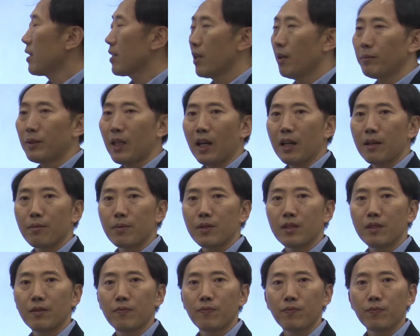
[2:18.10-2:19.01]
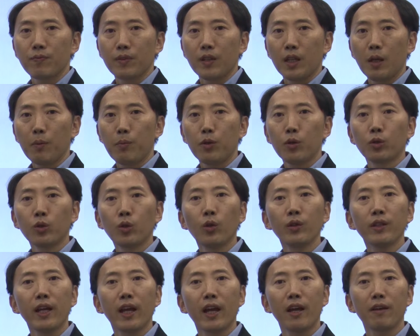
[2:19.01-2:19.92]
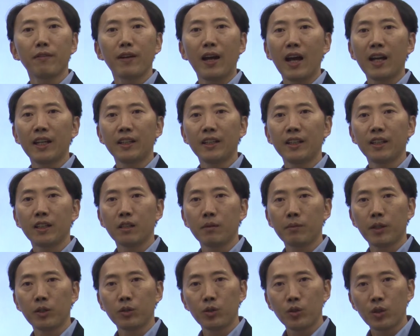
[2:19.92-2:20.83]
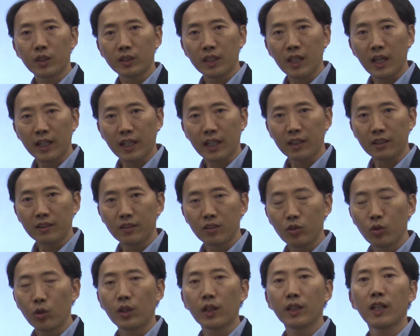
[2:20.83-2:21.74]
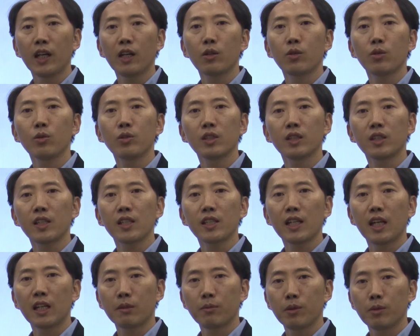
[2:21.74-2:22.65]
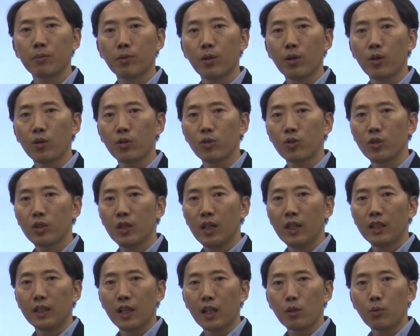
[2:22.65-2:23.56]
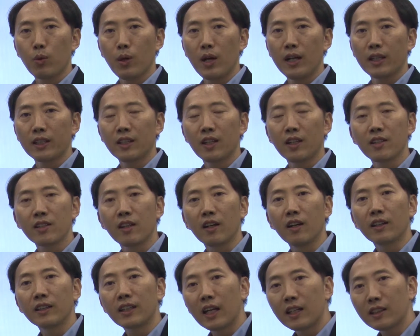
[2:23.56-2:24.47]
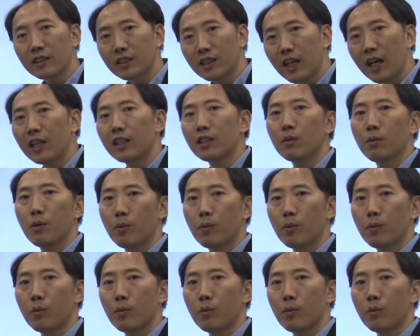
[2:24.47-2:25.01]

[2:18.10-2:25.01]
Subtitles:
sometimes, if you don't have idea about your target, you cannot use this kind of approach. That's why there is another kind of